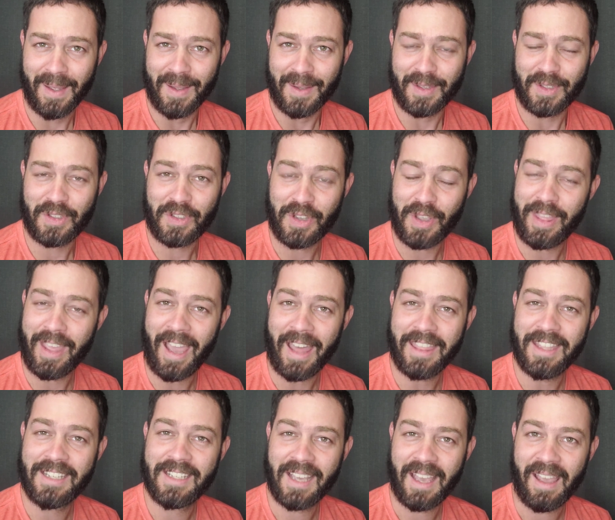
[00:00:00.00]
So the
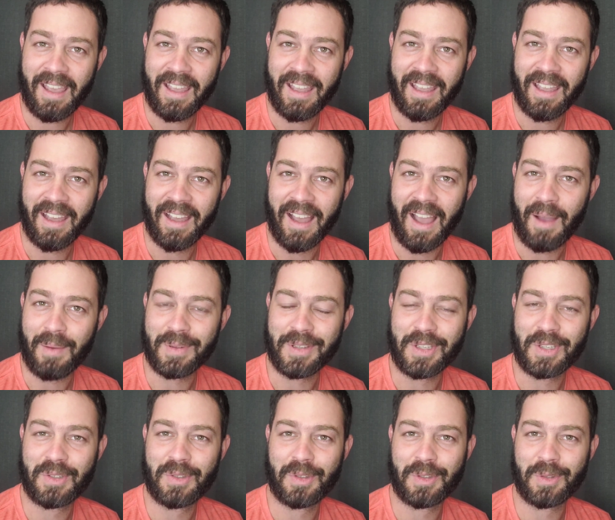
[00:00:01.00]
other day, I
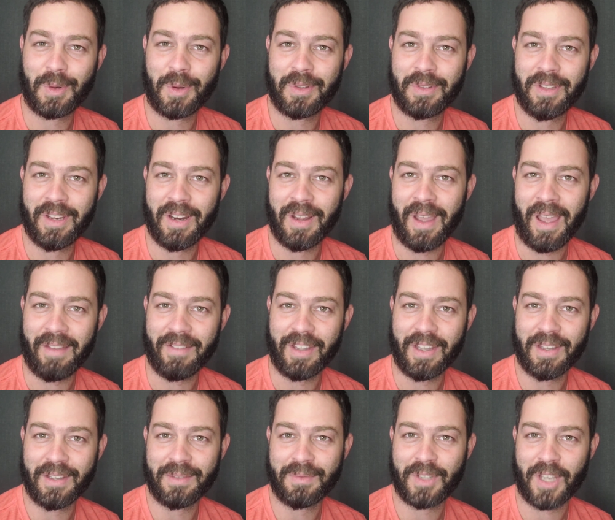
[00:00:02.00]
was,
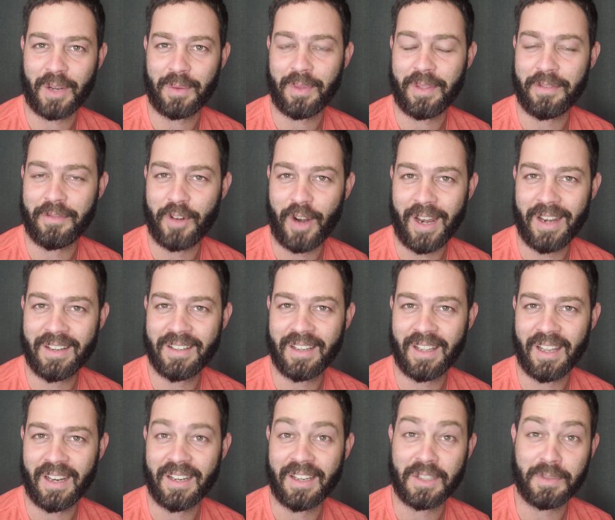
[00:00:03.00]
having a chat with a friend,
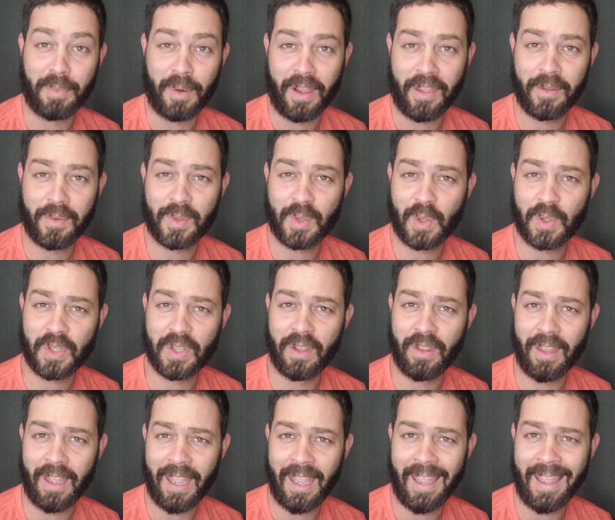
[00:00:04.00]
and his brother was also
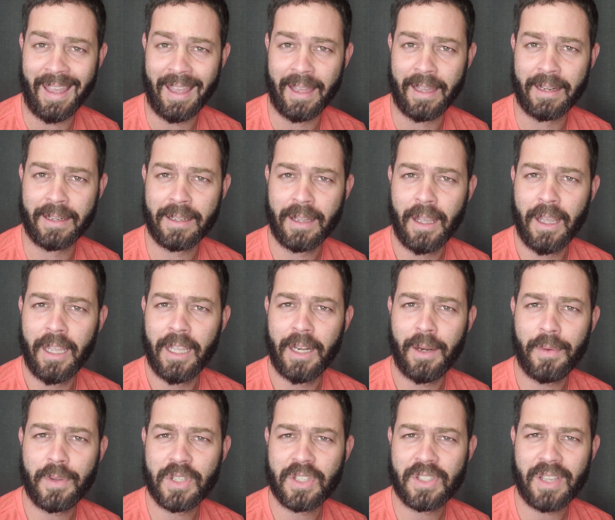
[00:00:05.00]
there, and
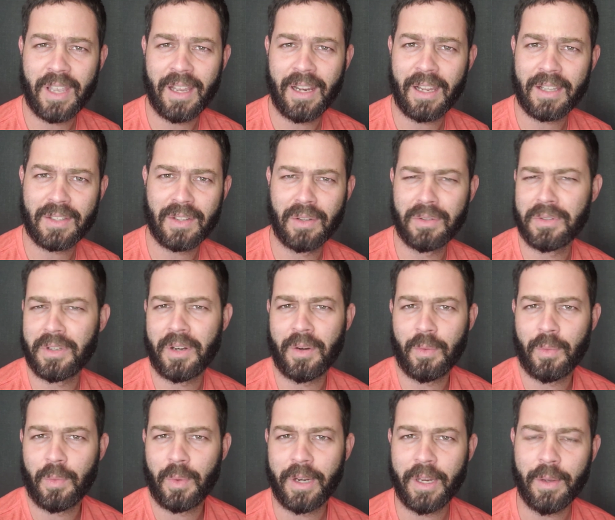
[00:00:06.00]
just saying like, so,
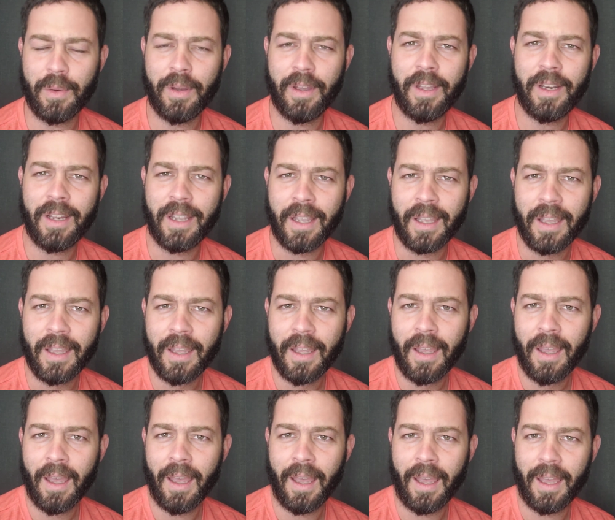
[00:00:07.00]
what are you earning?
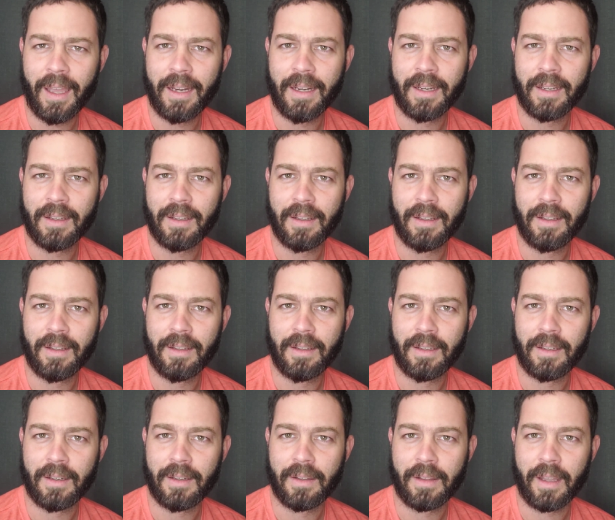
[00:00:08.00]
And
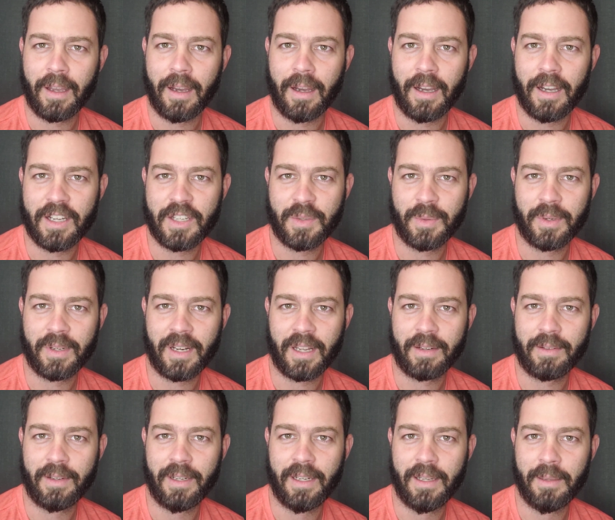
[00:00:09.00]
their eyes went
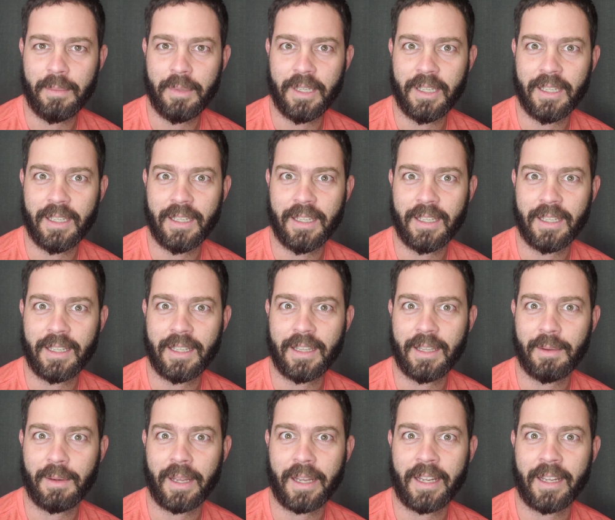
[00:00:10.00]
like really big, and
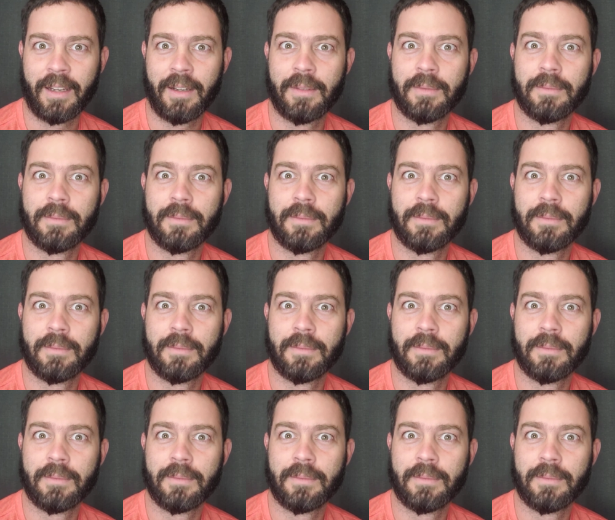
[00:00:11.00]
they were like,